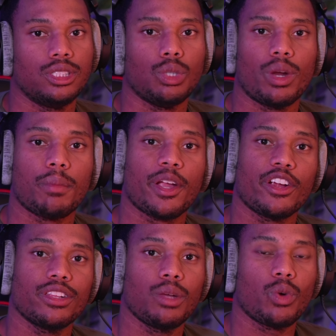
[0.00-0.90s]
So what I'm
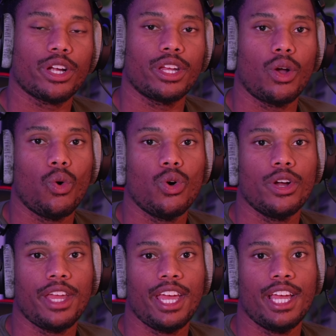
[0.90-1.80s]
currently working
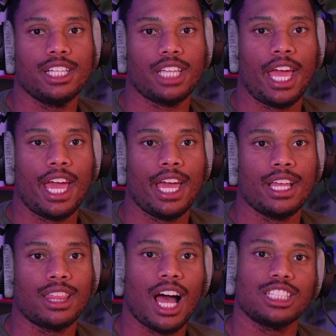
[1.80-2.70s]
on is
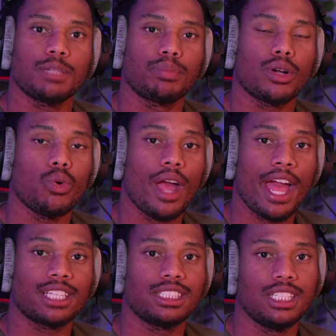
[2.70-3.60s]
a Logic Pro
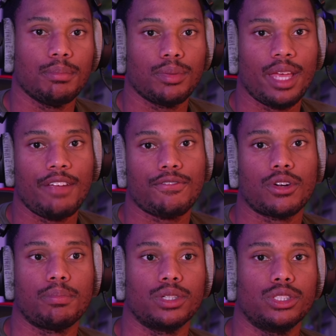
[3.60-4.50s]
X template
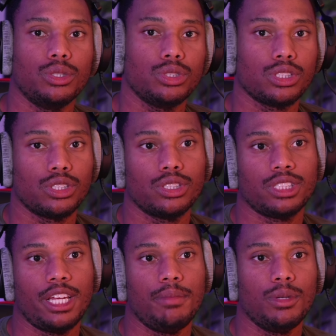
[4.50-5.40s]
for
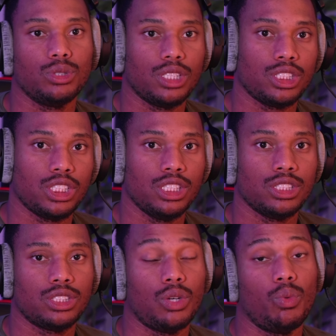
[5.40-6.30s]
producers and
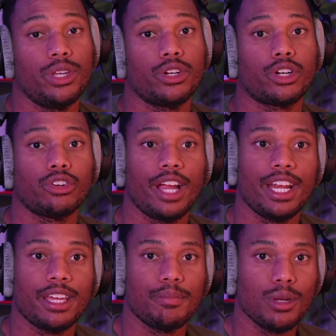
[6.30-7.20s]
musicians. So when you're
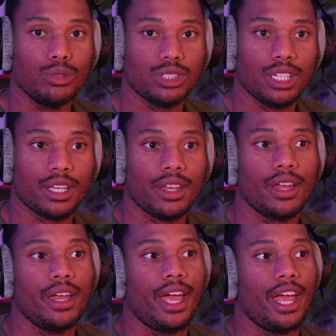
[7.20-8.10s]
creating music,
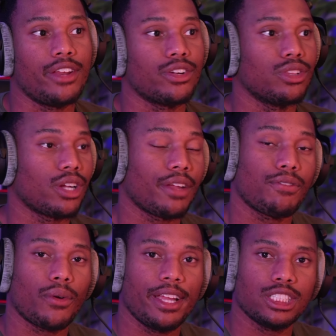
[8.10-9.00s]
and you're
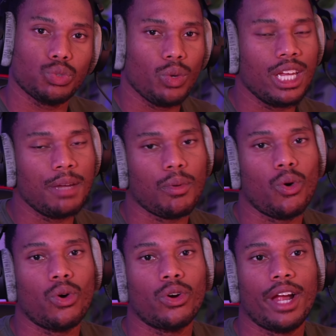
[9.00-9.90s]
looking for a sweep
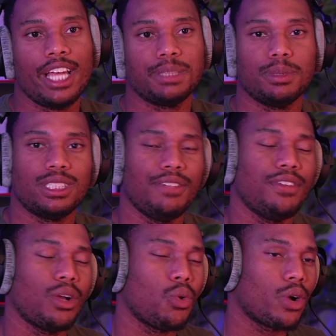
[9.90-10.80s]
or a
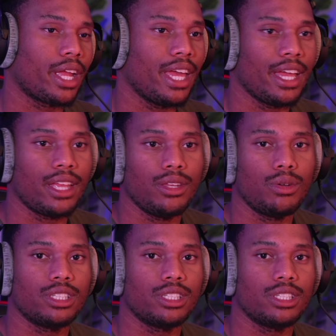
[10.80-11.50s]
specific orc hit,